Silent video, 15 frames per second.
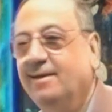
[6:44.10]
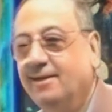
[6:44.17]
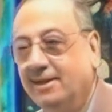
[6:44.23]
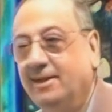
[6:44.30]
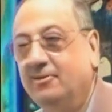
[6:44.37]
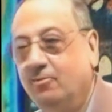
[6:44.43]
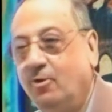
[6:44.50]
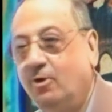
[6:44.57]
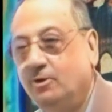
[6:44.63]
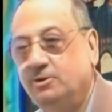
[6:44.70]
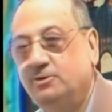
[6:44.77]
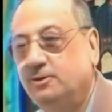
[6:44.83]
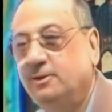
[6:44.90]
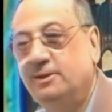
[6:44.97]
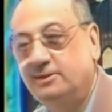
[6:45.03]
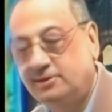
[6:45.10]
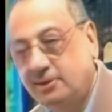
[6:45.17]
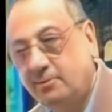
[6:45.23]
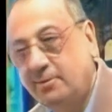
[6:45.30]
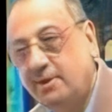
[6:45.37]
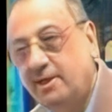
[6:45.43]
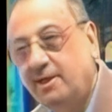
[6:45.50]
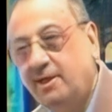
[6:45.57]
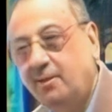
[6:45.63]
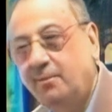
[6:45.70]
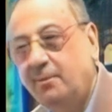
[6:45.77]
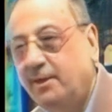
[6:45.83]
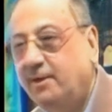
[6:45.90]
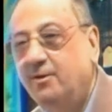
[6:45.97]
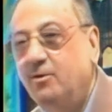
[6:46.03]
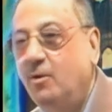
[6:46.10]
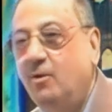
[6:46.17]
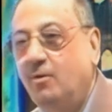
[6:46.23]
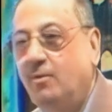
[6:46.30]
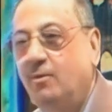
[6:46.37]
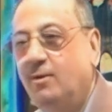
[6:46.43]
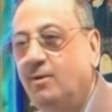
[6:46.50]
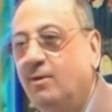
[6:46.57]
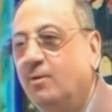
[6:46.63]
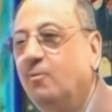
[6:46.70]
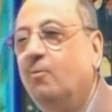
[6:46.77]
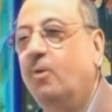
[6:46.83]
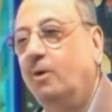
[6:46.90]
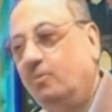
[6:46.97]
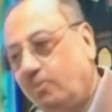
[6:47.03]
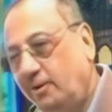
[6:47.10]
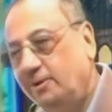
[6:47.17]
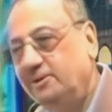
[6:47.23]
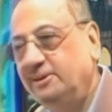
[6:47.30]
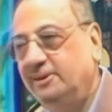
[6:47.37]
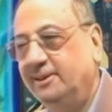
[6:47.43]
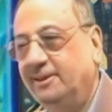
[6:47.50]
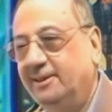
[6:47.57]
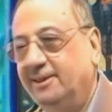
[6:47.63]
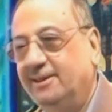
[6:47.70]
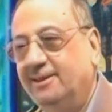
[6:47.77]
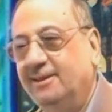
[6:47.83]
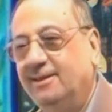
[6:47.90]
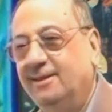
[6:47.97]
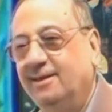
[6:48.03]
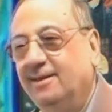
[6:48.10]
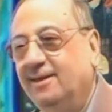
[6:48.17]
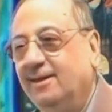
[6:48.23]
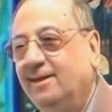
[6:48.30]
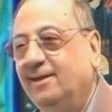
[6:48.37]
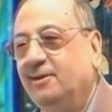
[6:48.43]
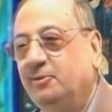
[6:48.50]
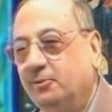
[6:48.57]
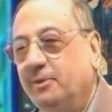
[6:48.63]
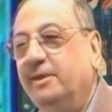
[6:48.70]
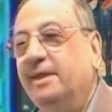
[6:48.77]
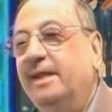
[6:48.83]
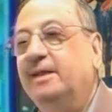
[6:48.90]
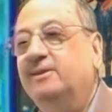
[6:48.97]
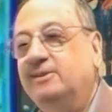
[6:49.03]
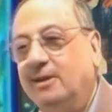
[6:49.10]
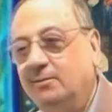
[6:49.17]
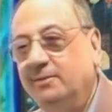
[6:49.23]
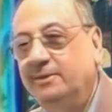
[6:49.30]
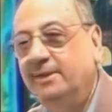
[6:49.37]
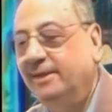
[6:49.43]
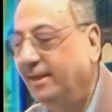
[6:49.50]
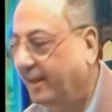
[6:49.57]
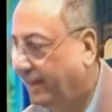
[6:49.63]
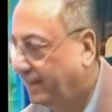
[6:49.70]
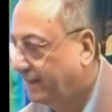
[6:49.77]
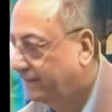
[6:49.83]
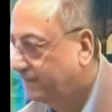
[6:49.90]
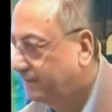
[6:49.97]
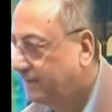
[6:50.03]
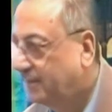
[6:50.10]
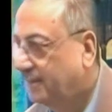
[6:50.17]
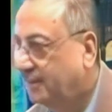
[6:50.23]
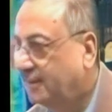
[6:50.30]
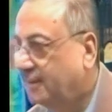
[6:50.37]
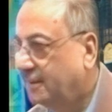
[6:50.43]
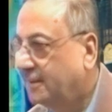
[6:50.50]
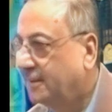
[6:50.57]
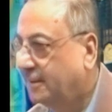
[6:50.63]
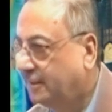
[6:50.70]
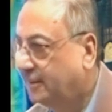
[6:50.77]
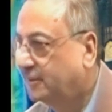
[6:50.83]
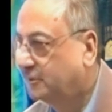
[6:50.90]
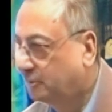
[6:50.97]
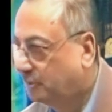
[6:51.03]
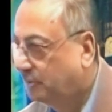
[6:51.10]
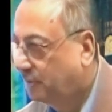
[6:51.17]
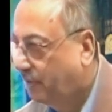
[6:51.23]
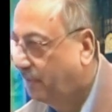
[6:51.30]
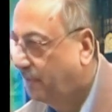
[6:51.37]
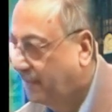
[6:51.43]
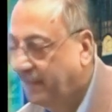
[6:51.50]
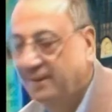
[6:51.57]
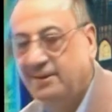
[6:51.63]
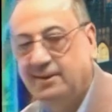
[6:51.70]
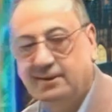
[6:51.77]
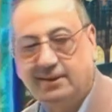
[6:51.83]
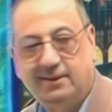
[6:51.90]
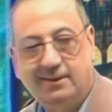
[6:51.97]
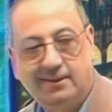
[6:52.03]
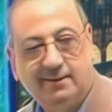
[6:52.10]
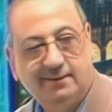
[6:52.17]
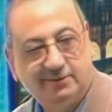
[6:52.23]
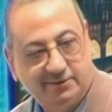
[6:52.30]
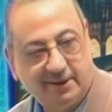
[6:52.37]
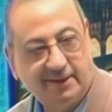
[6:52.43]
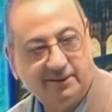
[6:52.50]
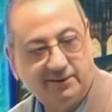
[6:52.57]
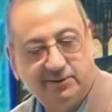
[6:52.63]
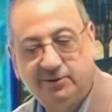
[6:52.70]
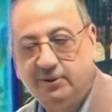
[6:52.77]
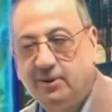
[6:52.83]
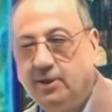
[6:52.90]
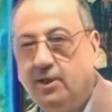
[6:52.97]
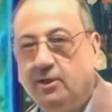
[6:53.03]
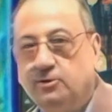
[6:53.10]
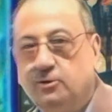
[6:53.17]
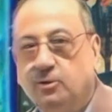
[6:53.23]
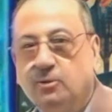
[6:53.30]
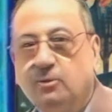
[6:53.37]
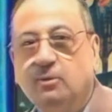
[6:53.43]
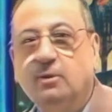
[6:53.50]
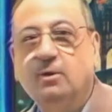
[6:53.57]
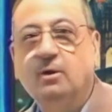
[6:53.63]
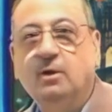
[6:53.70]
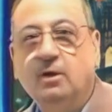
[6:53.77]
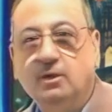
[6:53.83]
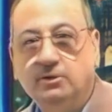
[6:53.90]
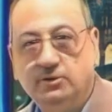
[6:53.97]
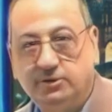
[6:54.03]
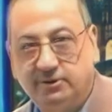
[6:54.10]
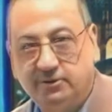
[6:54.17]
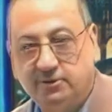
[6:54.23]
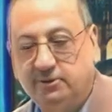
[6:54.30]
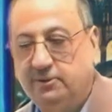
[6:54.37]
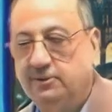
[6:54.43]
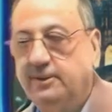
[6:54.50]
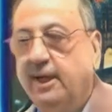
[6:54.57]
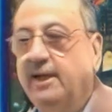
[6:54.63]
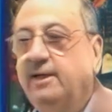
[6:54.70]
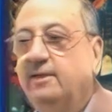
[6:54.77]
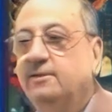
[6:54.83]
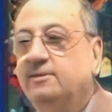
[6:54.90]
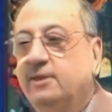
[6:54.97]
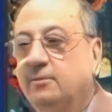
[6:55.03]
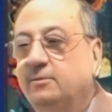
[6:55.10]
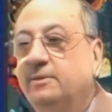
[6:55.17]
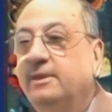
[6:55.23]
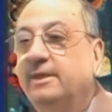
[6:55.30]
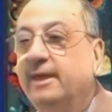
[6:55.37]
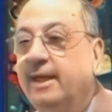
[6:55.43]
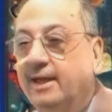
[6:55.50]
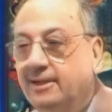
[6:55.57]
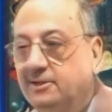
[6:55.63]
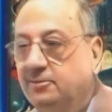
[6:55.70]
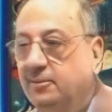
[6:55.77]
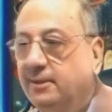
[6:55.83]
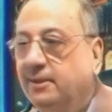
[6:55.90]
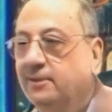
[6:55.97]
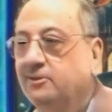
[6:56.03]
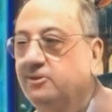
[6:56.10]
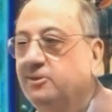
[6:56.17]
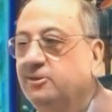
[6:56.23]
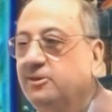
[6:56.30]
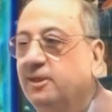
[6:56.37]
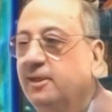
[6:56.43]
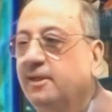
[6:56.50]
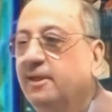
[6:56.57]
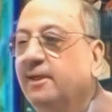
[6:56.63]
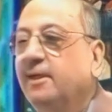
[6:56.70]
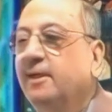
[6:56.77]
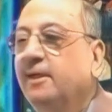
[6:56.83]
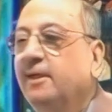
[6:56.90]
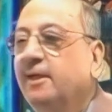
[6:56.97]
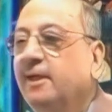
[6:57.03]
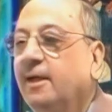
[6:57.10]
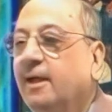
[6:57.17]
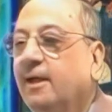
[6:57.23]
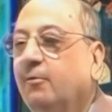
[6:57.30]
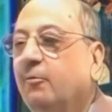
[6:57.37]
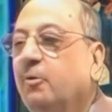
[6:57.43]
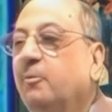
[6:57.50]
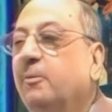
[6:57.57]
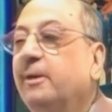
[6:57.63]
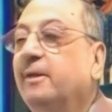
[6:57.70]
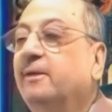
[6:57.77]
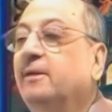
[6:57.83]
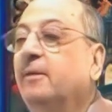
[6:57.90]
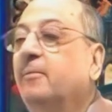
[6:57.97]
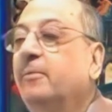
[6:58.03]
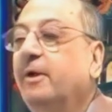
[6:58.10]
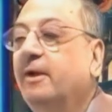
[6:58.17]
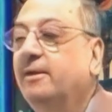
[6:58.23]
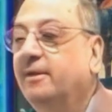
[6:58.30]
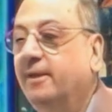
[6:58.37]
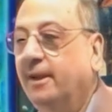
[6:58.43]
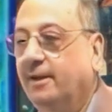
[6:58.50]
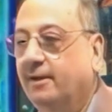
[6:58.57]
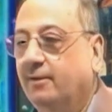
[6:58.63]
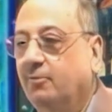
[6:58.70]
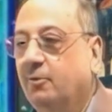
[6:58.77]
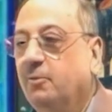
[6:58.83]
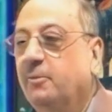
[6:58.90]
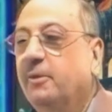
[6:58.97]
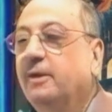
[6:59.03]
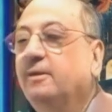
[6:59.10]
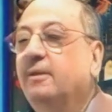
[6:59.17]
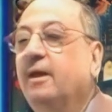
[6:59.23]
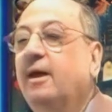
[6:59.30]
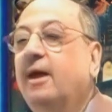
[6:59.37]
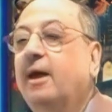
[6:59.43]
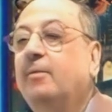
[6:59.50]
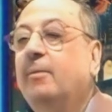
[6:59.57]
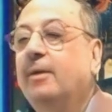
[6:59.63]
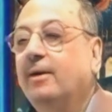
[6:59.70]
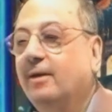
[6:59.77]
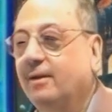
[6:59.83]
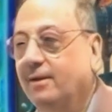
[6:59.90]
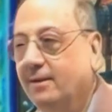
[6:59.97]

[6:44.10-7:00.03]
He was. Is the meaning complete? No. What was he? We need something else to complete the sense. So, that something else, brother and sister, Uh, we bring the predicate, we bring the khabar.